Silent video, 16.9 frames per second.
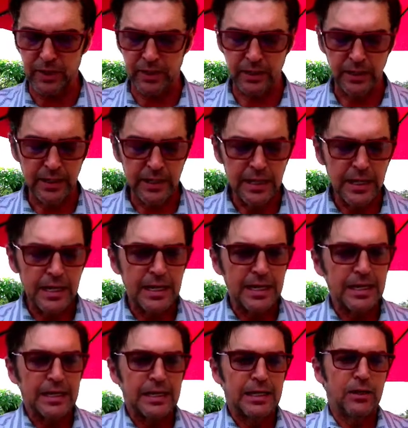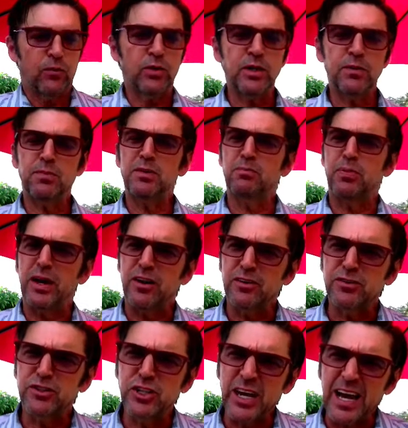it. Wouldn't it be better
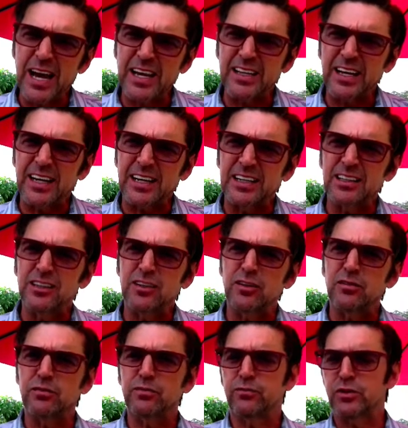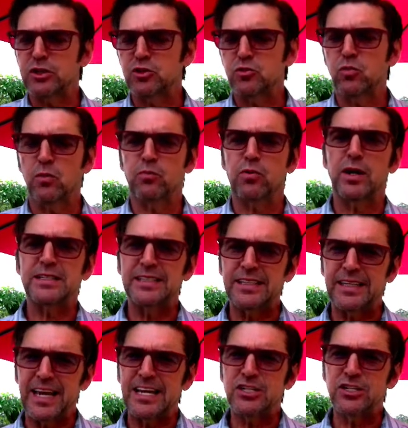if she had like a little visual
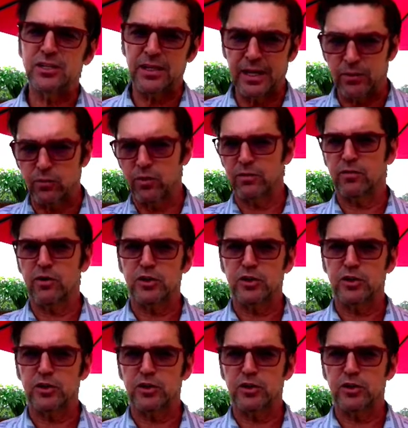presentation like one of our